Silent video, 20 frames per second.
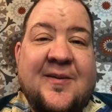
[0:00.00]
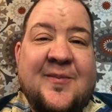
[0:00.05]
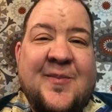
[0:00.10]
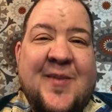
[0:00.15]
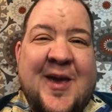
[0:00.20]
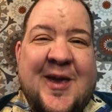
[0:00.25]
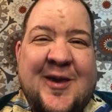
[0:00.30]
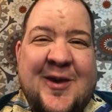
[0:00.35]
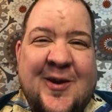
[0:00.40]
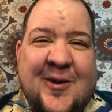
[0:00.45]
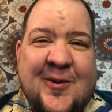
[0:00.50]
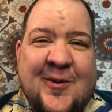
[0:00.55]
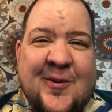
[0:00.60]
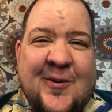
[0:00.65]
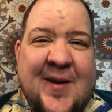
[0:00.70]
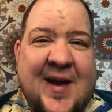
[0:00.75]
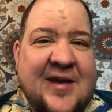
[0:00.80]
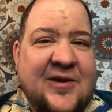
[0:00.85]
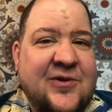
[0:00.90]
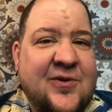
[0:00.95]
May
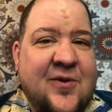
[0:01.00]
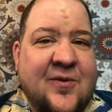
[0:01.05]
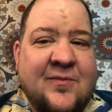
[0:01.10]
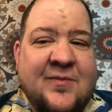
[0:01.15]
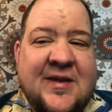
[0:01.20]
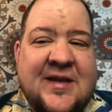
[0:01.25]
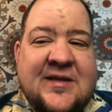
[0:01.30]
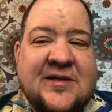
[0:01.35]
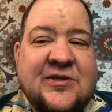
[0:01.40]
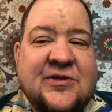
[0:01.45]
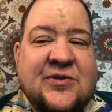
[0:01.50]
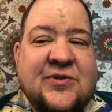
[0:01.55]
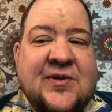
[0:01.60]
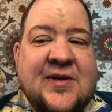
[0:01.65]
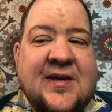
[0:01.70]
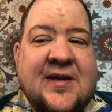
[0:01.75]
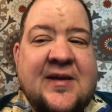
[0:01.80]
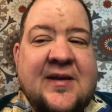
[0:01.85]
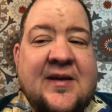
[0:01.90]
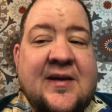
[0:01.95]
you and your
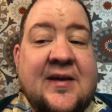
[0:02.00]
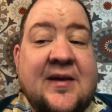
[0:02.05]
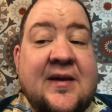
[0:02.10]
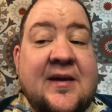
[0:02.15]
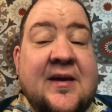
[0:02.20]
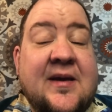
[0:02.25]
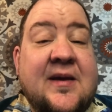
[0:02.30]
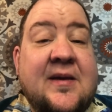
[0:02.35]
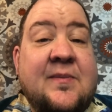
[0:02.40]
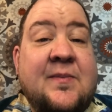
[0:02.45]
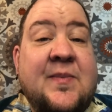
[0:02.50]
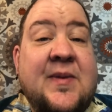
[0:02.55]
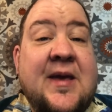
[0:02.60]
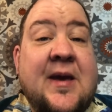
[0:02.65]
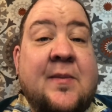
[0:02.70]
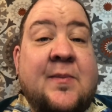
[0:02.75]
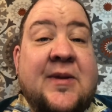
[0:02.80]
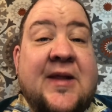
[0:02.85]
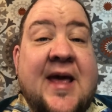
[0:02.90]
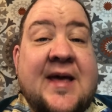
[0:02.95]
ministry be
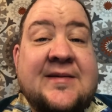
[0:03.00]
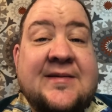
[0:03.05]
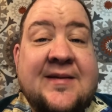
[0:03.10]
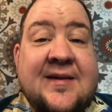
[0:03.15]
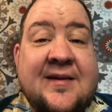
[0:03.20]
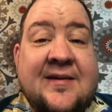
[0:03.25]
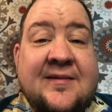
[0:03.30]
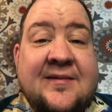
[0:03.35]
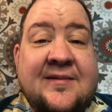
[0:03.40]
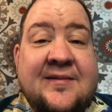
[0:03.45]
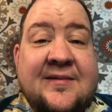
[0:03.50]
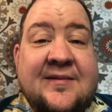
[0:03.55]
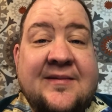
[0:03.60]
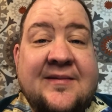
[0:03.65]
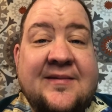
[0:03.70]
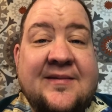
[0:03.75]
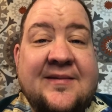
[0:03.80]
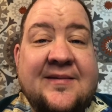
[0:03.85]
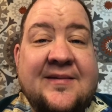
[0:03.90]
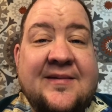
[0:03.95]
a blessing
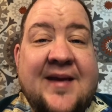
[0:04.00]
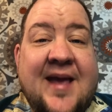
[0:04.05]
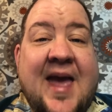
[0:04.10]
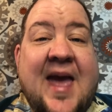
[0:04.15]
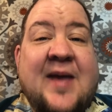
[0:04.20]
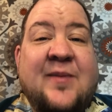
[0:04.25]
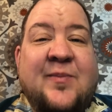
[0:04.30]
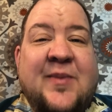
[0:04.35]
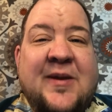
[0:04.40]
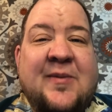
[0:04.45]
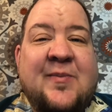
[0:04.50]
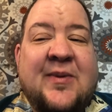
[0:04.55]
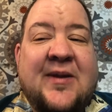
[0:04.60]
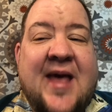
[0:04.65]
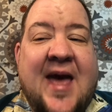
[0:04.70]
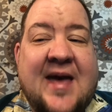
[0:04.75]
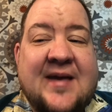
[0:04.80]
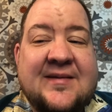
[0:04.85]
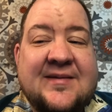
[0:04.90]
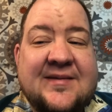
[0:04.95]
and be
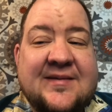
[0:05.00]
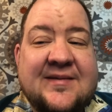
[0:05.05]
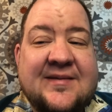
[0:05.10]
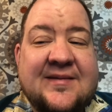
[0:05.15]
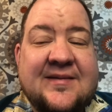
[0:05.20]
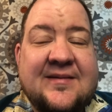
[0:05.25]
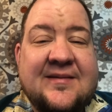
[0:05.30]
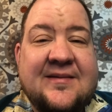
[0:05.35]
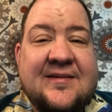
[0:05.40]
blessed.